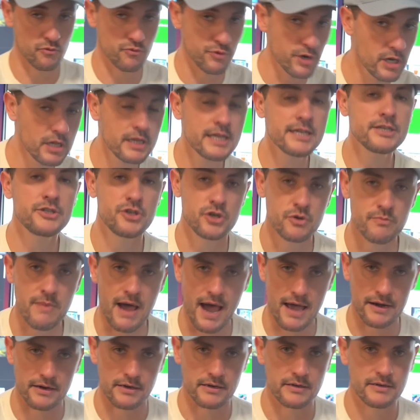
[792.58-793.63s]
really do
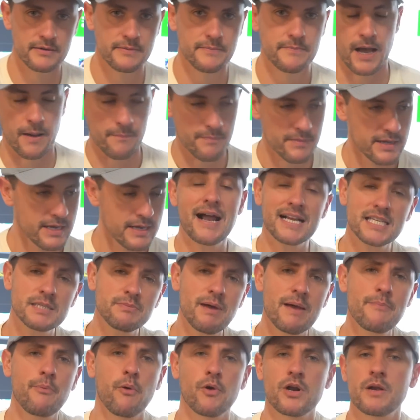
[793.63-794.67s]
matter. Now, back
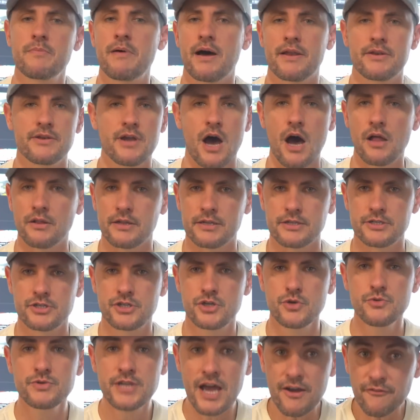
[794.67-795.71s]
to my point about
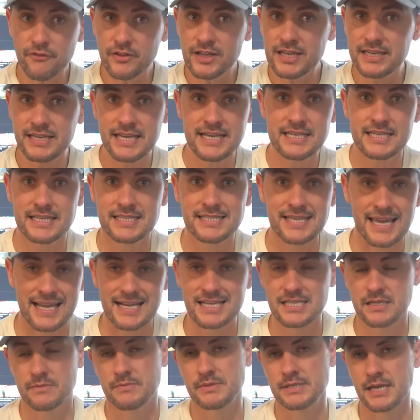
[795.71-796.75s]
knowledge. You definitely need to
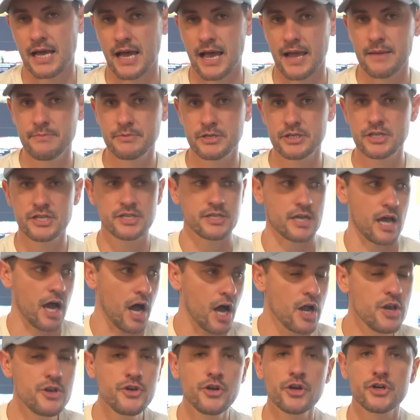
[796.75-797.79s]
take some time to just
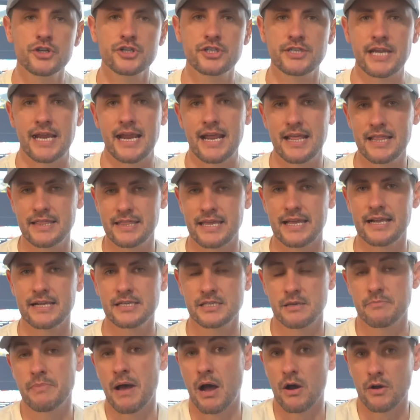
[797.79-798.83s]
understand
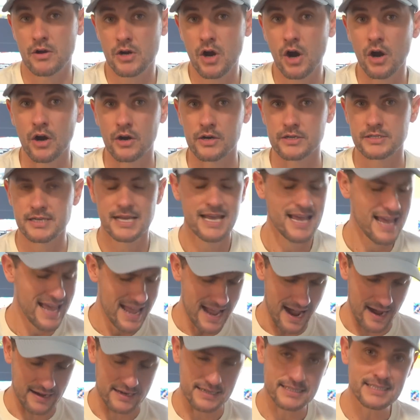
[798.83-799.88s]
things about cards,
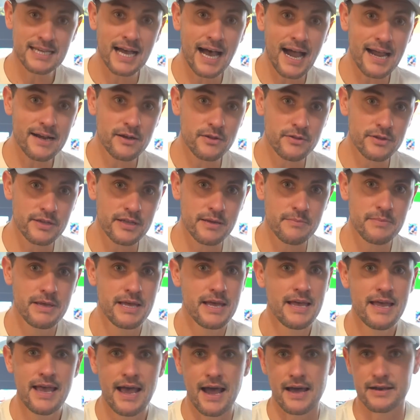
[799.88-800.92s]
how to title them,
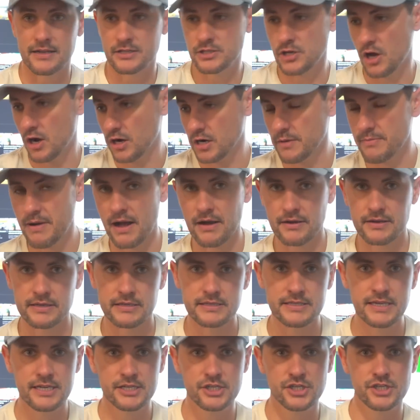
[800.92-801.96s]
how to talk about
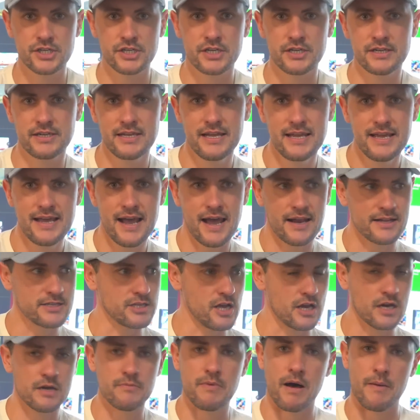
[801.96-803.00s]
condition, how to
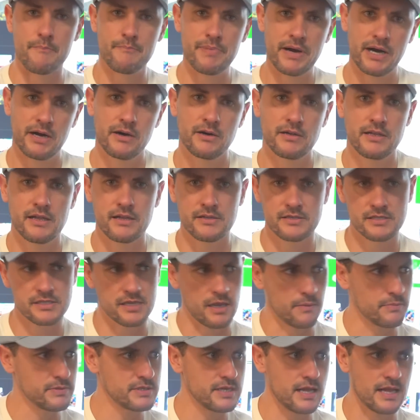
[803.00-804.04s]
talk about parallel
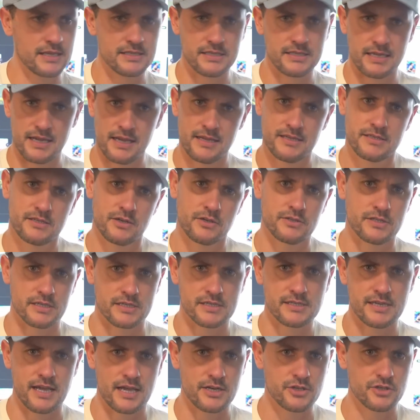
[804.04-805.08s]
subsets, inserts,
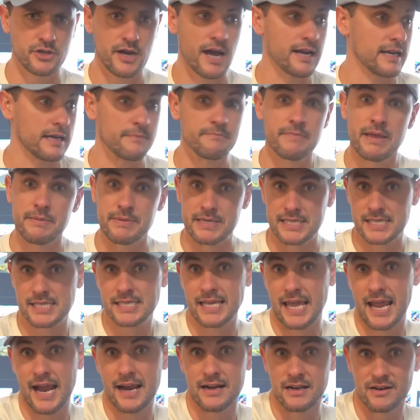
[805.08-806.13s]
etc., how to maybe
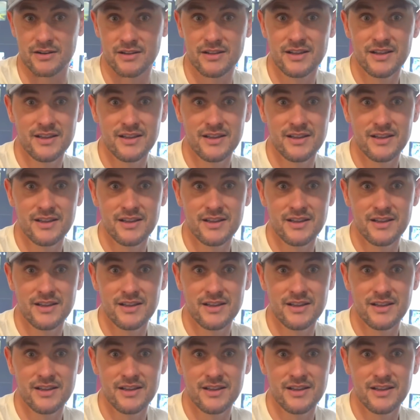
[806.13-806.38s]
scan